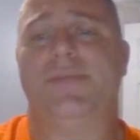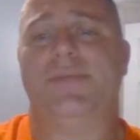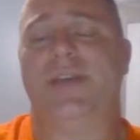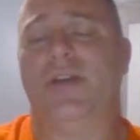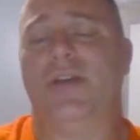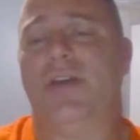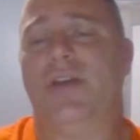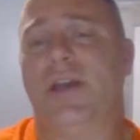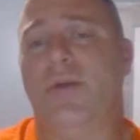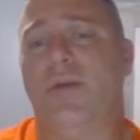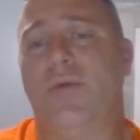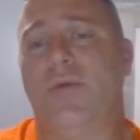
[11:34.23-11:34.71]
I
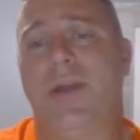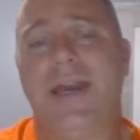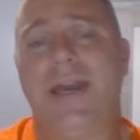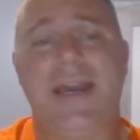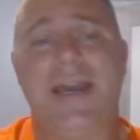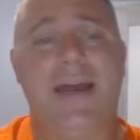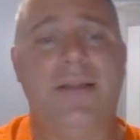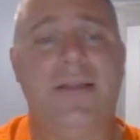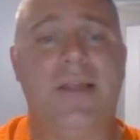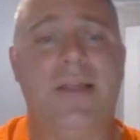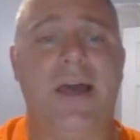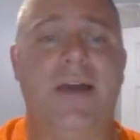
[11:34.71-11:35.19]
look at what I
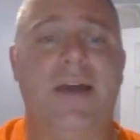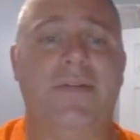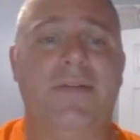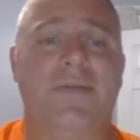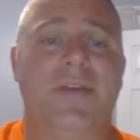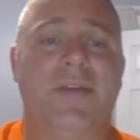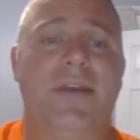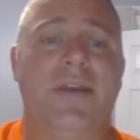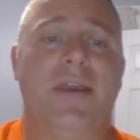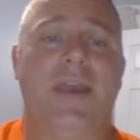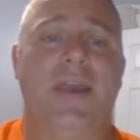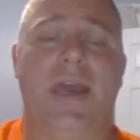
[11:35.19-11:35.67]
got left,
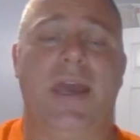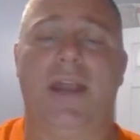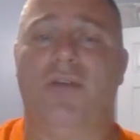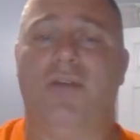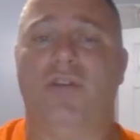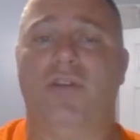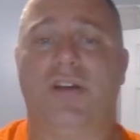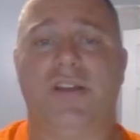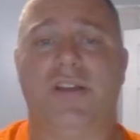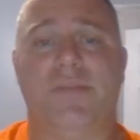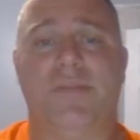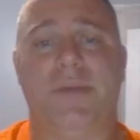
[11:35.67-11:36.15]
and I
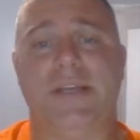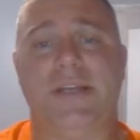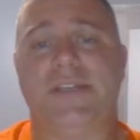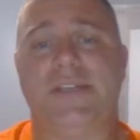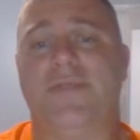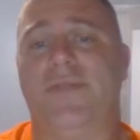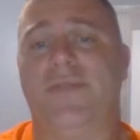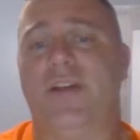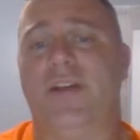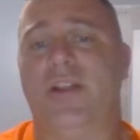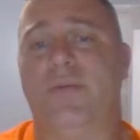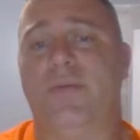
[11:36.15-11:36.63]
look at the best
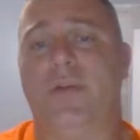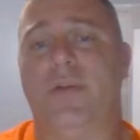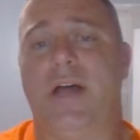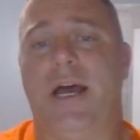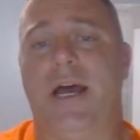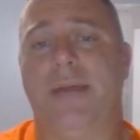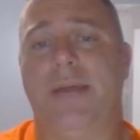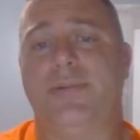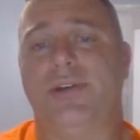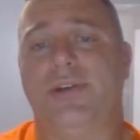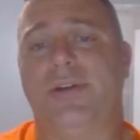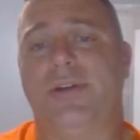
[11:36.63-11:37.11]
available
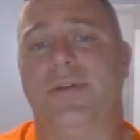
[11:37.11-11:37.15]
option,